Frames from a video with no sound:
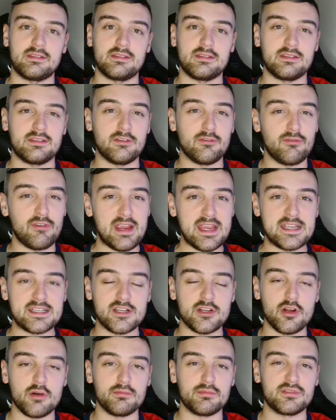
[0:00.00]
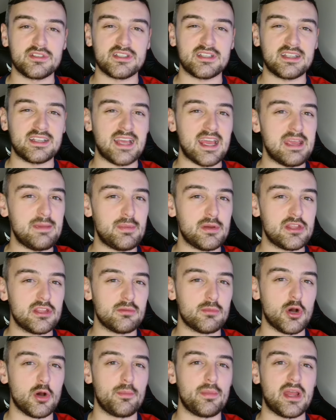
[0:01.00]
The reason I'm keeping
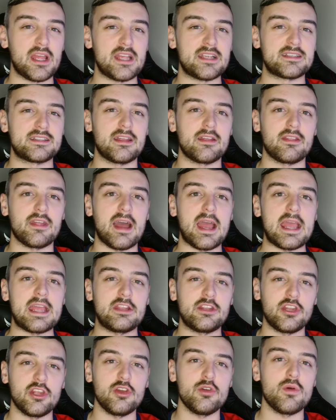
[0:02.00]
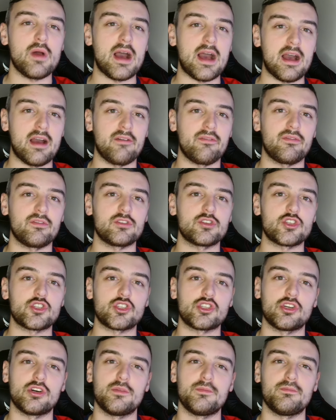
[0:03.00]
them up is that they do have
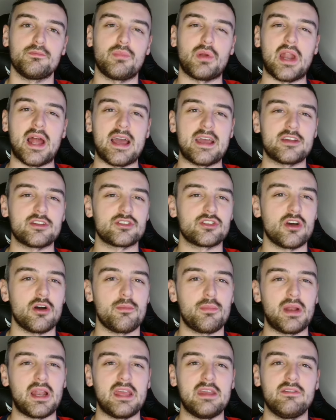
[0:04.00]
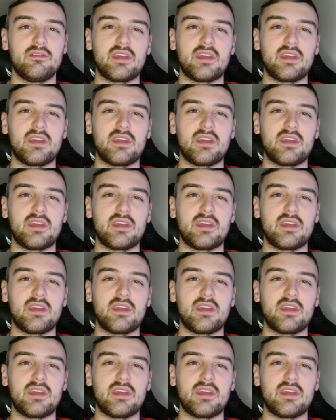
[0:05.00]
some players that I believe